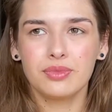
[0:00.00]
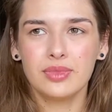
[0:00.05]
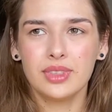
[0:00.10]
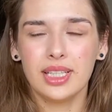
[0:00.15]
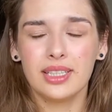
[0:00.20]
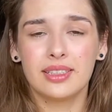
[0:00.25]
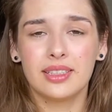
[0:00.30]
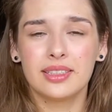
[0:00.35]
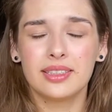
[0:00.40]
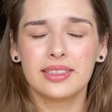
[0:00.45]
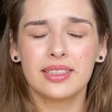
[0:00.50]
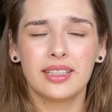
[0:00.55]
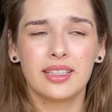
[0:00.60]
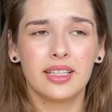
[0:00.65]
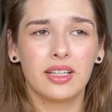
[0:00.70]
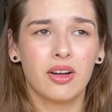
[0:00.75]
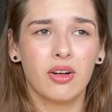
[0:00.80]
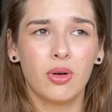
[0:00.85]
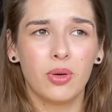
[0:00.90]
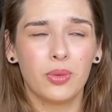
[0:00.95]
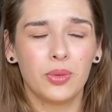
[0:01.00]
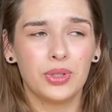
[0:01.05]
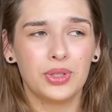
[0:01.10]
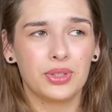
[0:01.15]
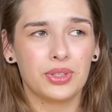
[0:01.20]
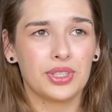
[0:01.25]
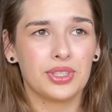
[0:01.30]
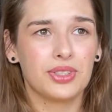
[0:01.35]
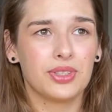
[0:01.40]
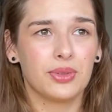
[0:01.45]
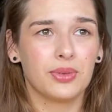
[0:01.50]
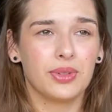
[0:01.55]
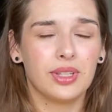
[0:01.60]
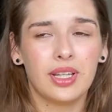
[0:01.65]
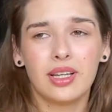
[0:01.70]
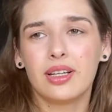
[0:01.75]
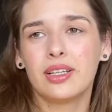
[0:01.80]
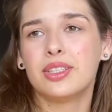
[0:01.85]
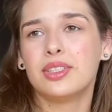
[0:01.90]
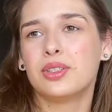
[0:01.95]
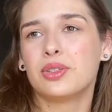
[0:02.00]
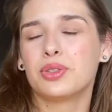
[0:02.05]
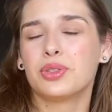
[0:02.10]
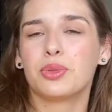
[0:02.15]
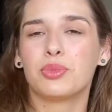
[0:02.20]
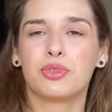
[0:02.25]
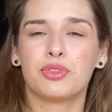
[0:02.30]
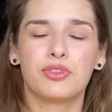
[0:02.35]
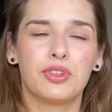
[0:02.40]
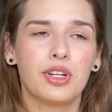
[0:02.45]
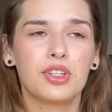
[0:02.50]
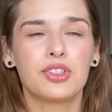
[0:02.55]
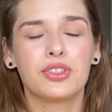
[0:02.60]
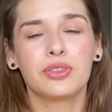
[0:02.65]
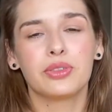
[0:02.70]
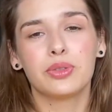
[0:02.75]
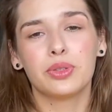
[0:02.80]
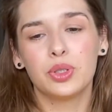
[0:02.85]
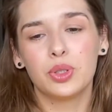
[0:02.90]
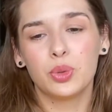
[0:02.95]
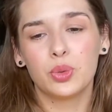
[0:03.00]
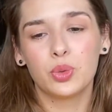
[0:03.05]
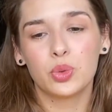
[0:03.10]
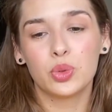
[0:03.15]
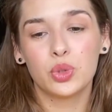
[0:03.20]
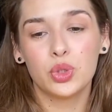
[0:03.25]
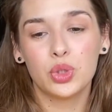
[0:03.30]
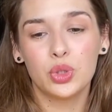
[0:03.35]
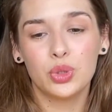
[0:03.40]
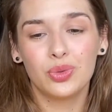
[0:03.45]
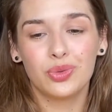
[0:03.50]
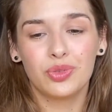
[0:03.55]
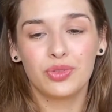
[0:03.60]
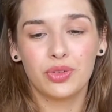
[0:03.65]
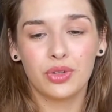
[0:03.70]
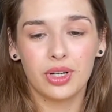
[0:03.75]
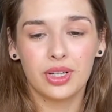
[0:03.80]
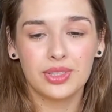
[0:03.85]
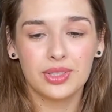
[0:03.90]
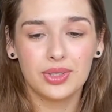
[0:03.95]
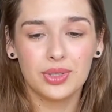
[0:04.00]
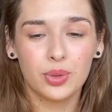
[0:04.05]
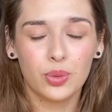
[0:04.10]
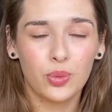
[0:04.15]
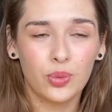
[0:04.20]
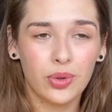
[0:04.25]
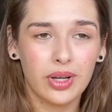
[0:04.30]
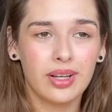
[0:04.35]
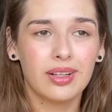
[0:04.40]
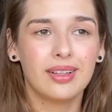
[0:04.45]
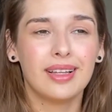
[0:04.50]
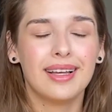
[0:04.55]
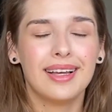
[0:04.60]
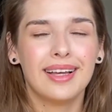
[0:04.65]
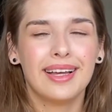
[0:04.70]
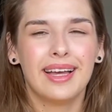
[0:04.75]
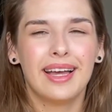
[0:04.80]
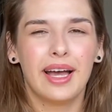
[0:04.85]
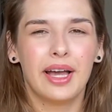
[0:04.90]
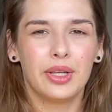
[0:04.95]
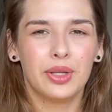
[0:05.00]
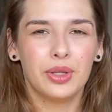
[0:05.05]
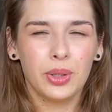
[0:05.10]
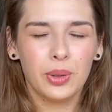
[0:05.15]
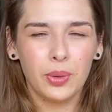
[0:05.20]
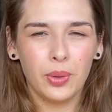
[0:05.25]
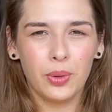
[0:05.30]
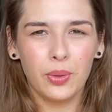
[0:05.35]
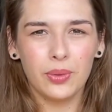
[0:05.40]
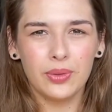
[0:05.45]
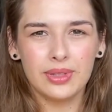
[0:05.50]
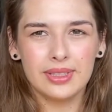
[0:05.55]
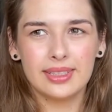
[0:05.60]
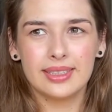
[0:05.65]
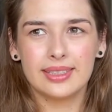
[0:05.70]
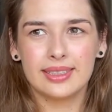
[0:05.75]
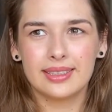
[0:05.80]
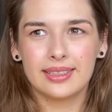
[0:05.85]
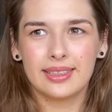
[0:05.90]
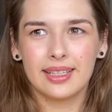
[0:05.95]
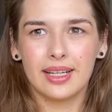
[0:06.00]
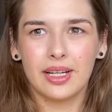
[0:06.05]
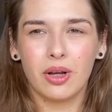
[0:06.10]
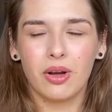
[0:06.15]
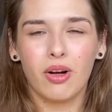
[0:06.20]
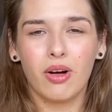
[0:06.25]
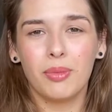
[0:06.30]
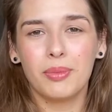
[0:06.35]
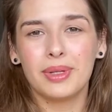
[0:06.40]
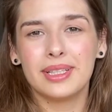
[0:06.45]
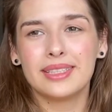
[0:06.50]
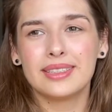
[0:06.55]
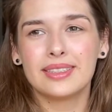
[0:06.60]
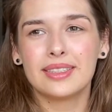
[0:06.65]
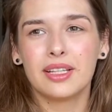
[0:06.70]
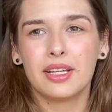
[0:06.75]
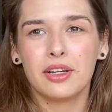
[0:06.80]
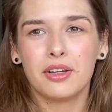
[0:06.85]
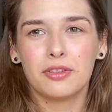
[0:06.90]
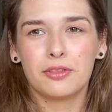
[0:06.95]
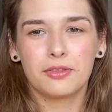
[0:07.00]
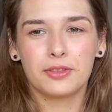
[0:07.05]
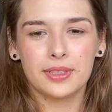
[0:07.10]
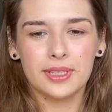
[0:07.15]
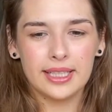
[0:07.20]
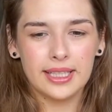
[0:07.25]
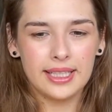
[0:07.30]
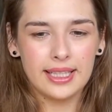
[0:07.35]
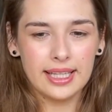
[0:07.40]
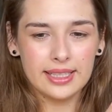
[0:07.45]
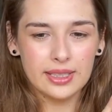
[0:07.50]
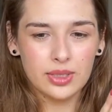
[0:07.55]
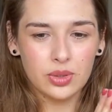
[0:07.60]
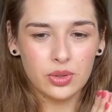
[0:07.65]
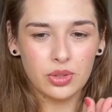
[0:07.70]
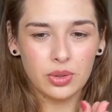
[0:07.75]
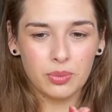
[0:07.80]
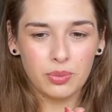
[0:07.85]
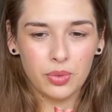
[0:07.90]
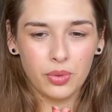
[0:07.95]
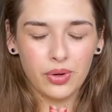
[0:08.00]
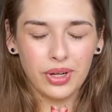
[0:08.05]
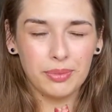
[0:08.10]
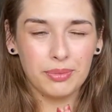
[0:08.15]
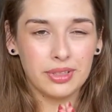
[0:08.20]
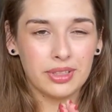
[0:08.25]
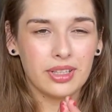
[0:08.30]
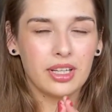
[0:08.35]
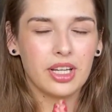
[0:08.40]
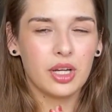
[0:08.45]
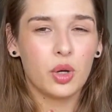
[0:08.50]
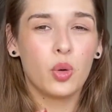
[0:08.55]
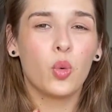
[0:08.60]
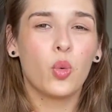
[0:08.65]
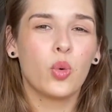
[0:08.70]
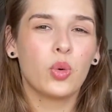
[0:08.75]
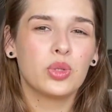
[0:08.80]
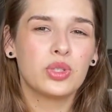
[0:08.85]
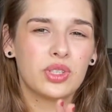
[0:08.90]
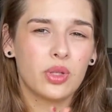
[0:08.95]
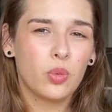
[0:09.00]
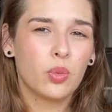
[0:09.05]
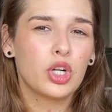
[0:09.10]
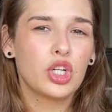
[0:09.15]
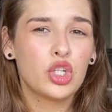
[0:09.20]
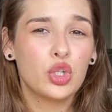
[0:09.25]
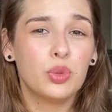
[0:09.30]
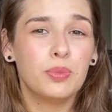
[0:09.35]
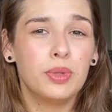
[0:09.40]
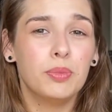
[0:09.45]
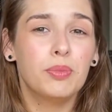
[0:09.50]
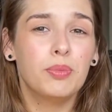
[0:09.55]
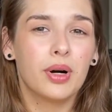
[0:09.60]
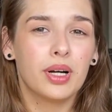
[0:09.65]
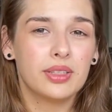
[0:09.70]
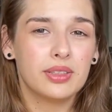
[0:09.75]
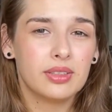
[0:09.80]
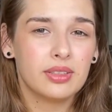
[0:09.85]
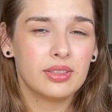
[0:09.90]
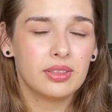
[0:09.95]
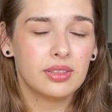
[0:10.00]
they're telling, oh, you're so nice, you're so professional, you suit for us so well. And you know, all this kind of comments really gets to the point, but somewhere should be but.